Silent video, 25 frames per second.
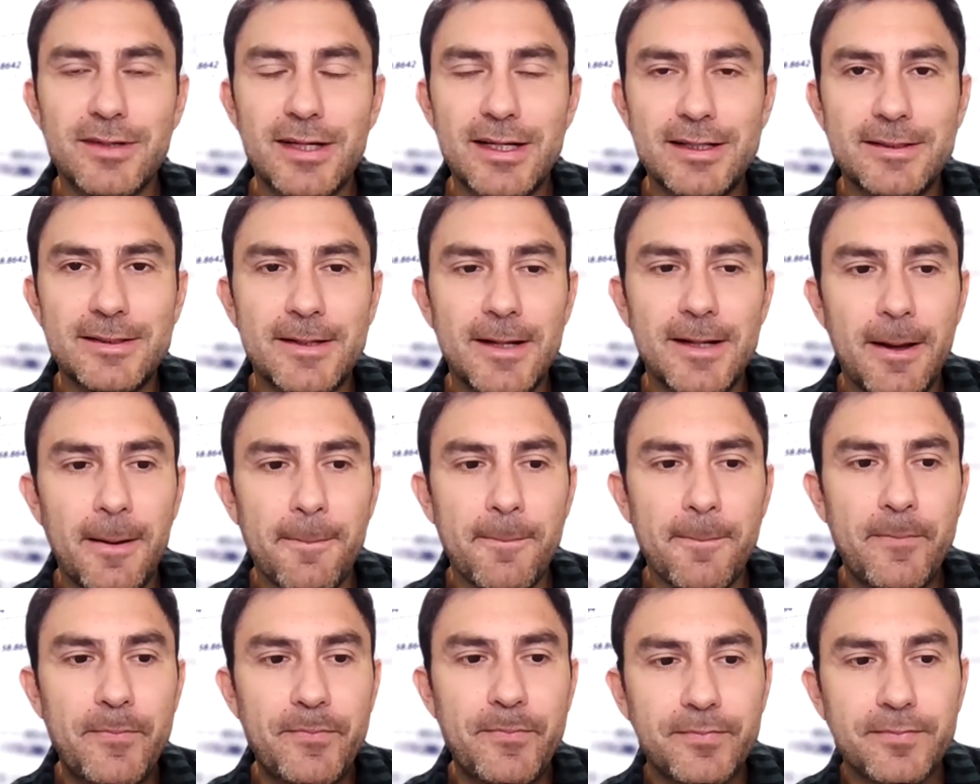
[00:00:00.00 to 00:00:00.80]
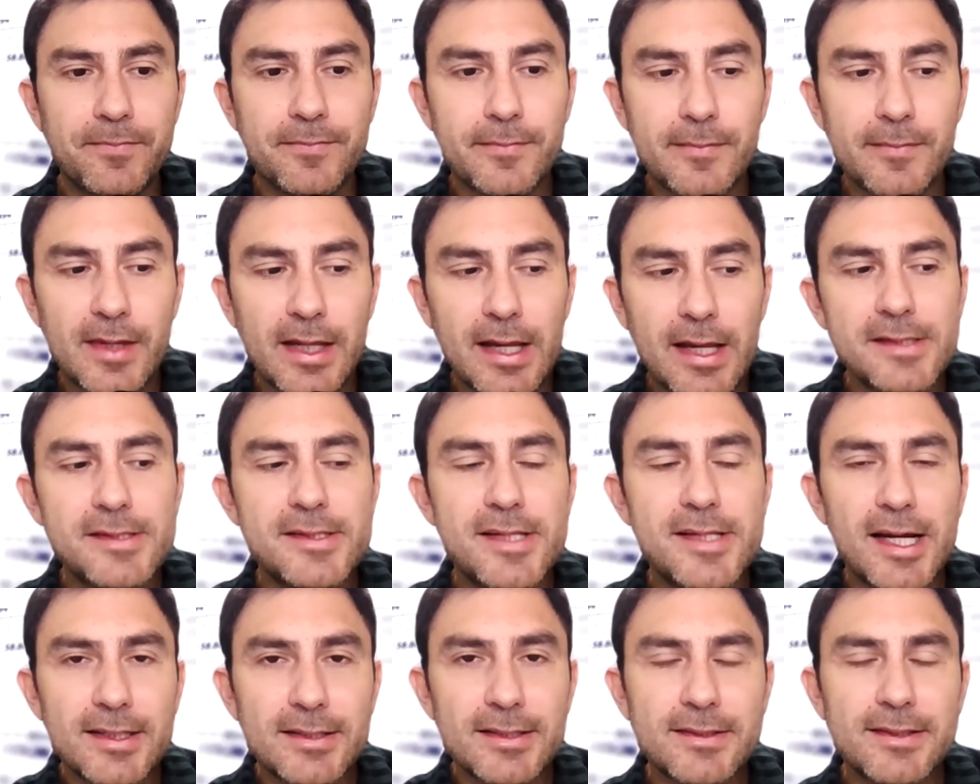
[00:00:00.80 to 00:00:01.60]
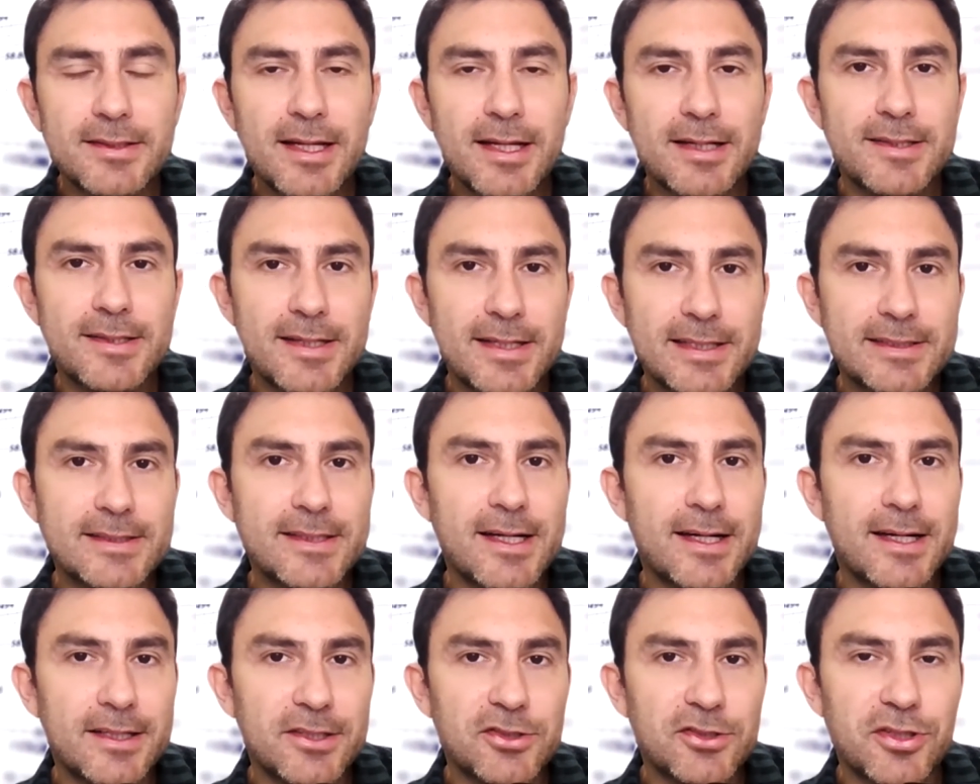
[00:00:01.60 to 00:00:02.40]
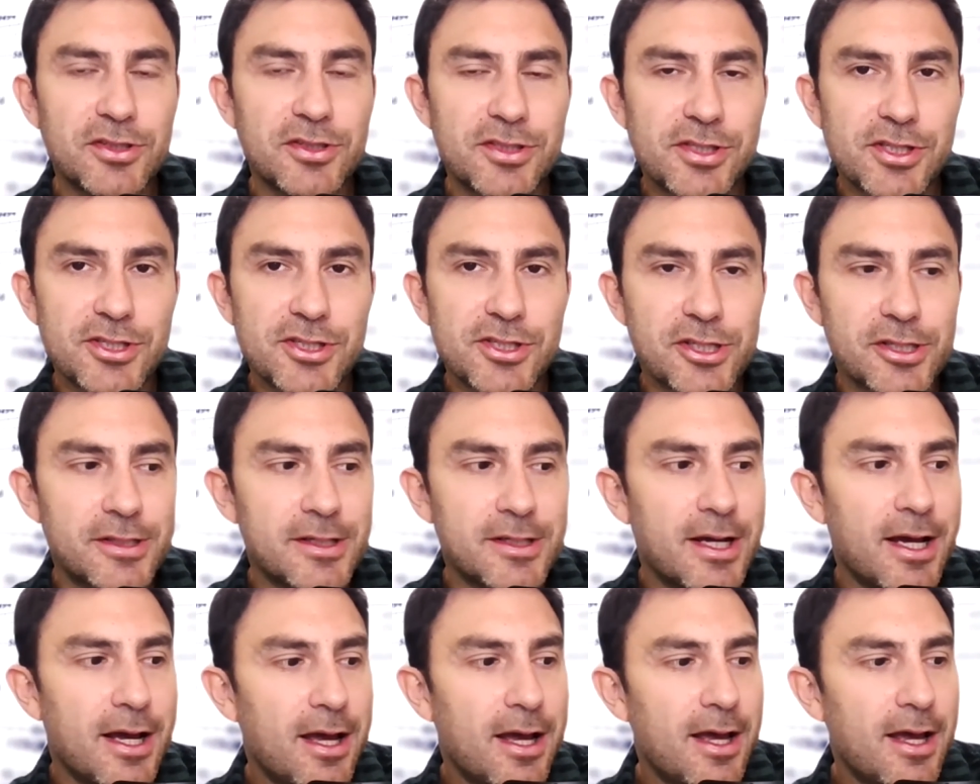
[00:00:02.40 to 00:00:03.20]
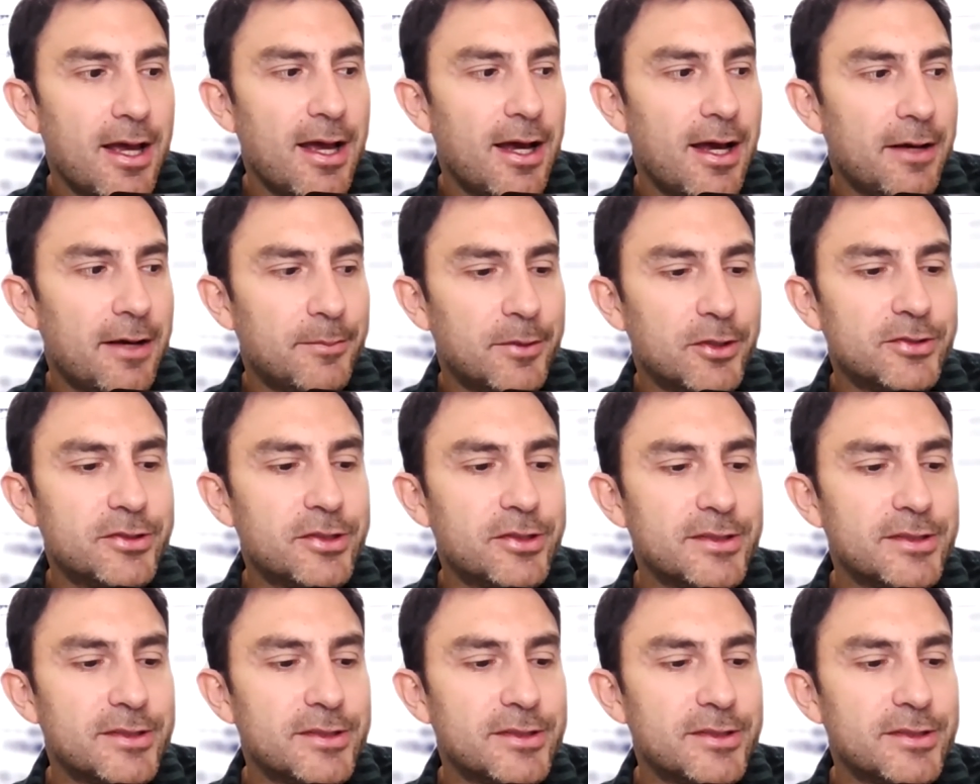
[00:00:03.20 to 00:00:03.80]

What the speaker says: And that's an exciting transition. I'm also